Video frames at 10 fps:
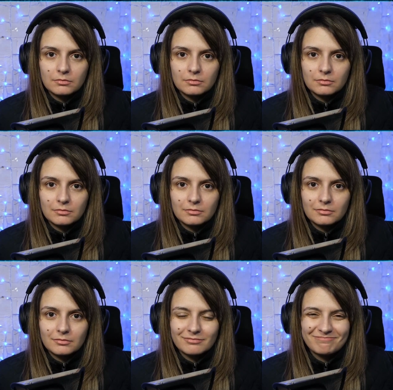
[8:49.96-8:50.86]

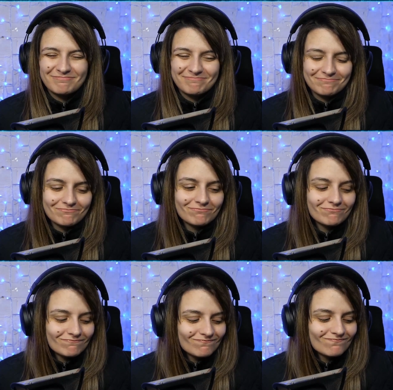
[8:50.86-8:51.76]

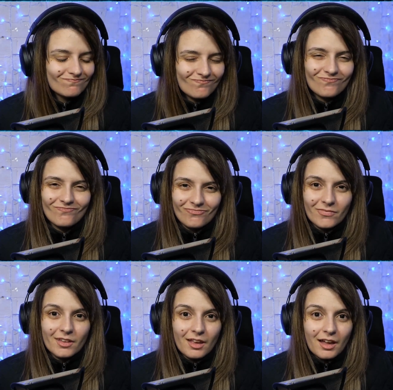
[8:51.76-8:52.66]

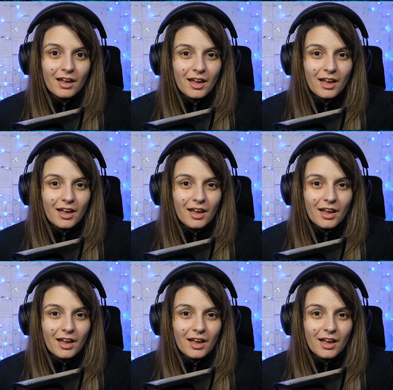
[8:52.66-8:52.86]
Nobody speaks.